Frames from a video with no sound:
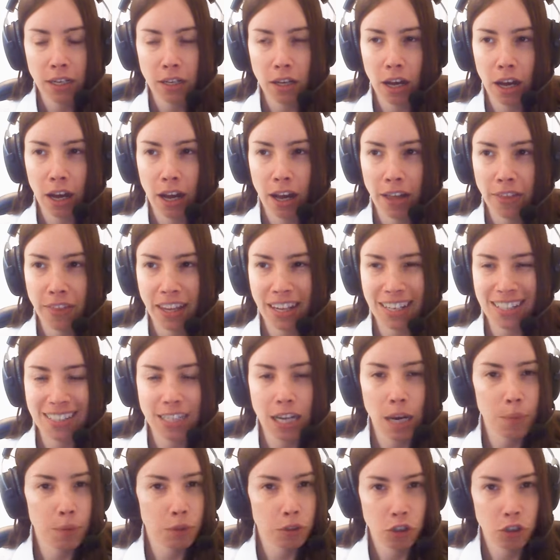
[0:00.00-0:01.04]
that
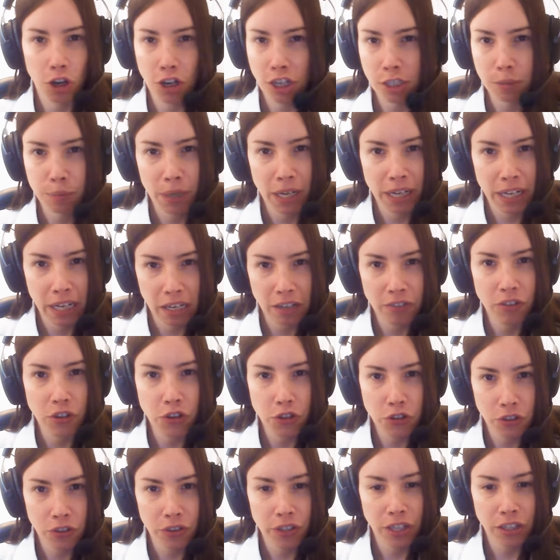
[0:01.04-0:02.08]
come across me on
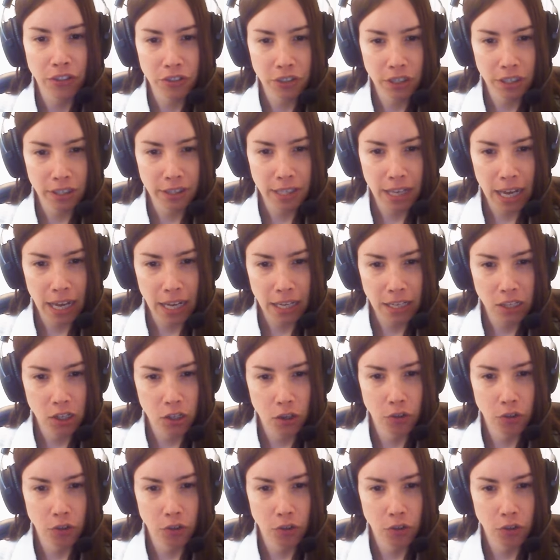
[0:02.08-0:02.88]
interviews and things like that.